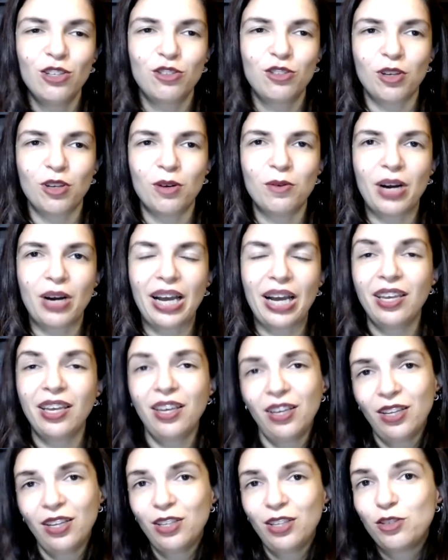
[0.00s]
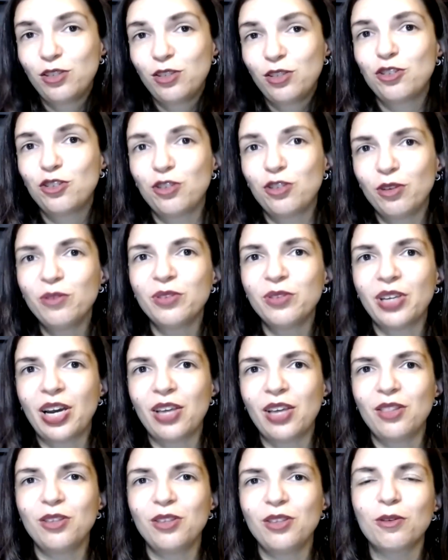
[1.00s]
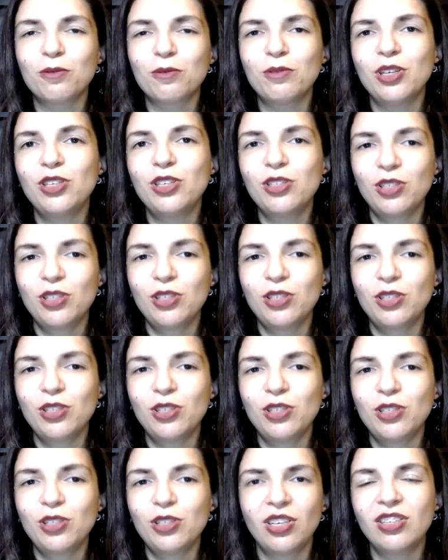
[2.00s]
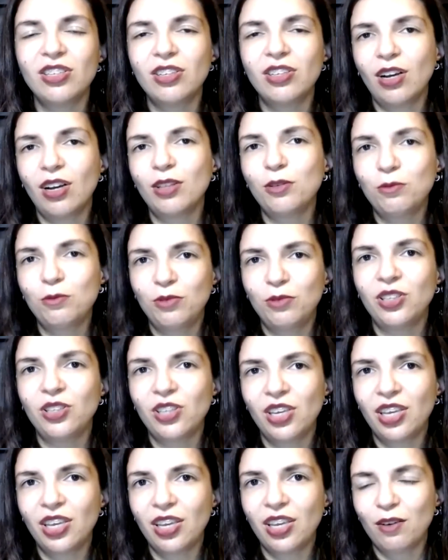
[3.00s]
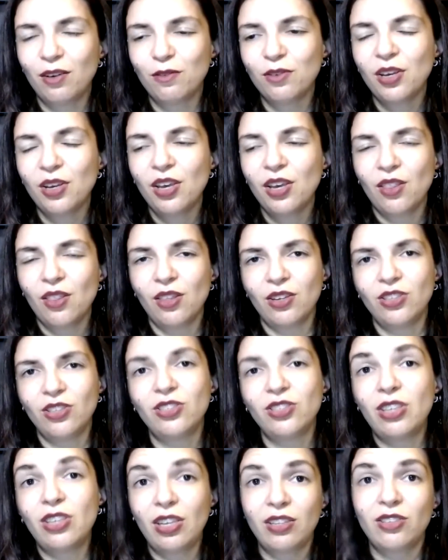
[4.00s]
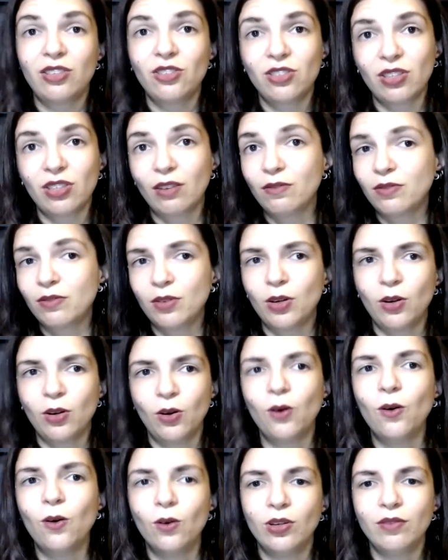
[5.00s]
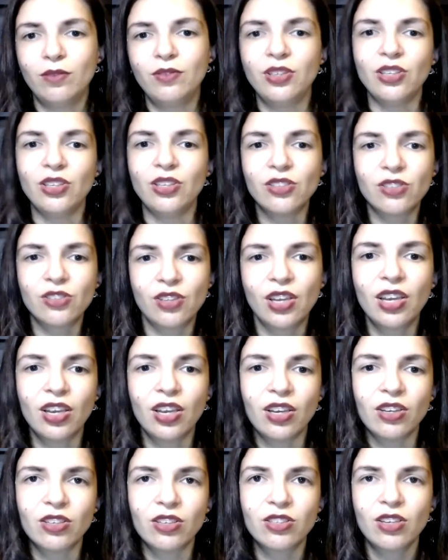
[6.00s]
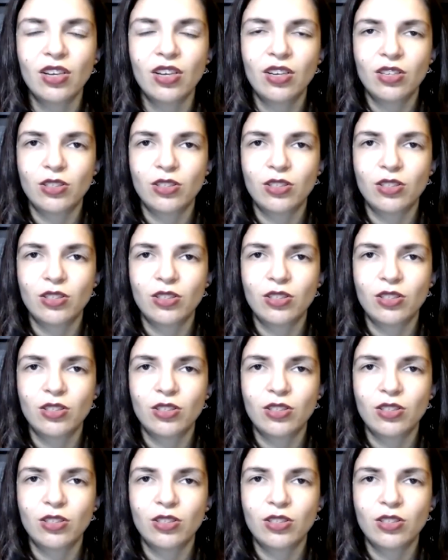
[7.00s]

So I had to show that the original story did not really give a sense of all of these things.